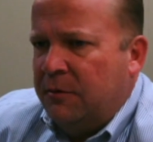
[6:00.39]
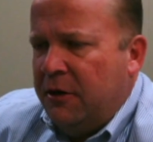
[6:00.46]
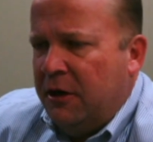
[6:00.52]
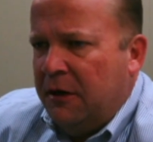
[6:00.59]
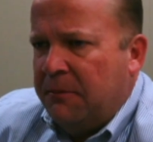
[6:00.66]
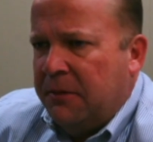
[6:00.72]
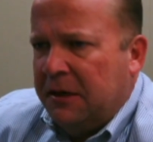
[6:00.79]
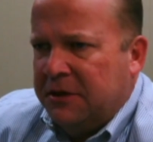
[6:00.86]
way
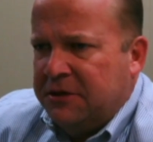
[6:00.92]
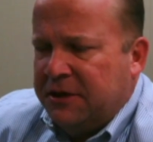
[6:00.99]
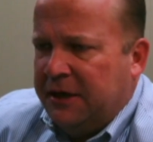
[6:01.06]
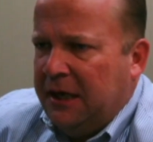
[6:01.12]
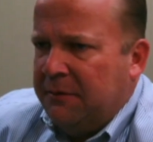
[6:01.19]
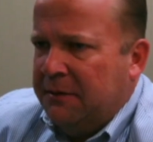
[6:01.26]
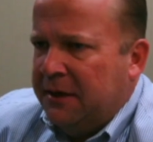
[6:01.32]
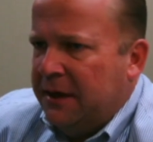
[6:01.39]
this community
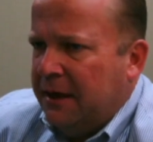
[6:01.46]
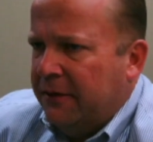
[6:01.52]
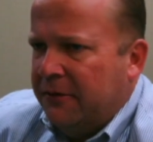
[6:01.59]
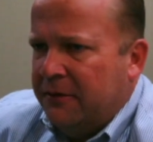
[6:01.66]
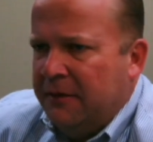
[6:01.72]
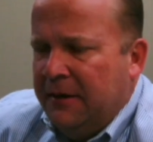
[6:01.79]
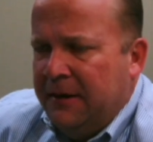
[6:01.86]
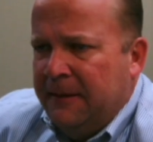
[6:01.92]
project came
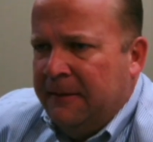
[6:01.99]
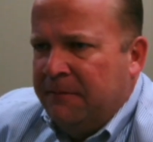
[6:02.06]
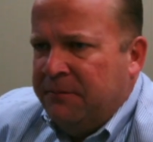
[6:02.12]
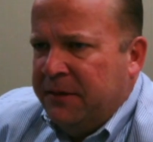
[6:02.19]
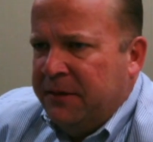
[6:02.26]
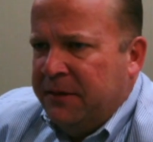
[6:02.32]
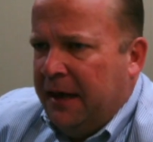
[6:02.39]
together.